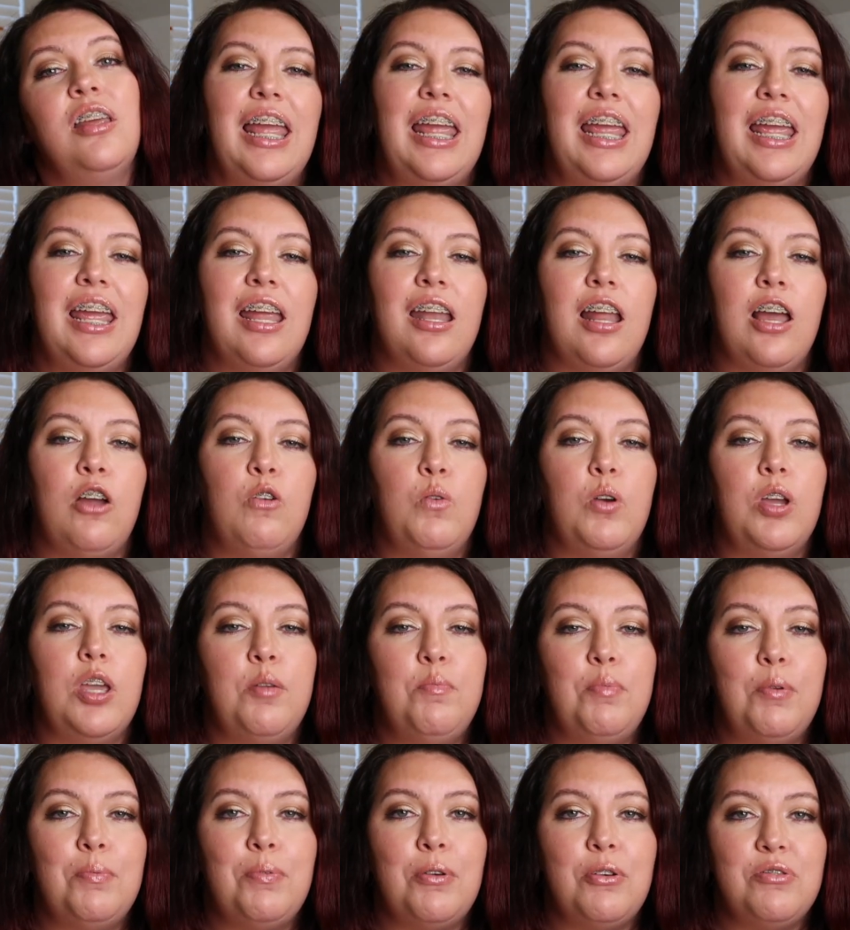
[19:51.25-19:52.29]
and I will
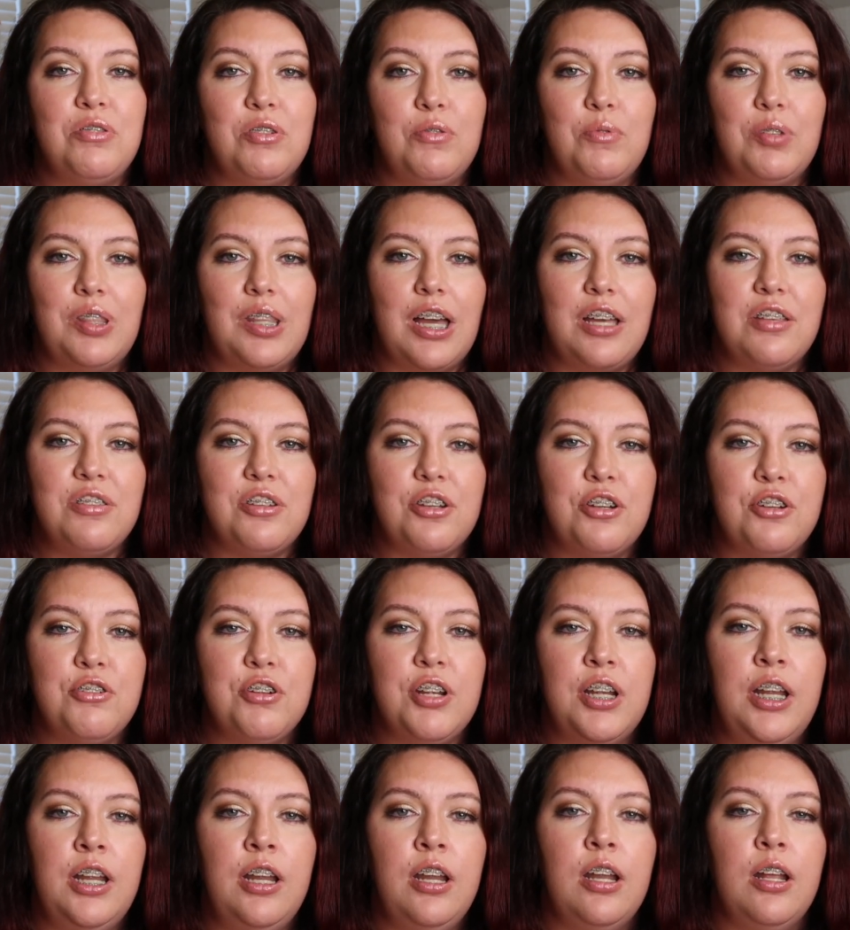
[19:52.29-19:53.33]
keep you posted with that
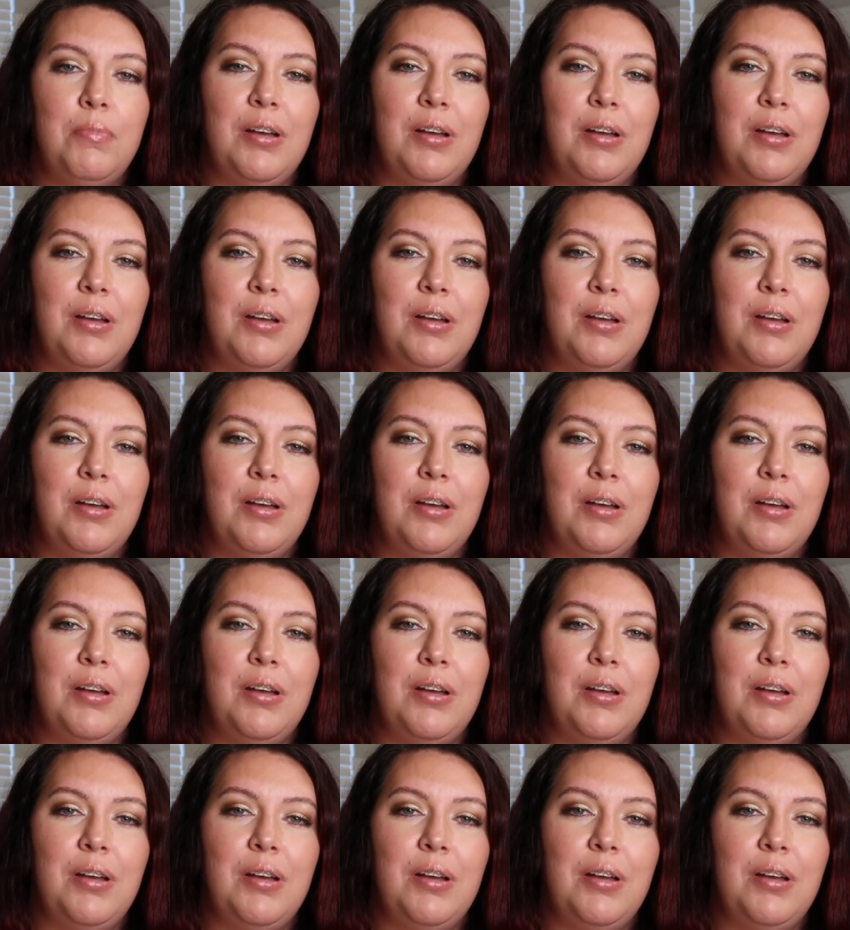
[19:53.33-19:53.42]
surgery.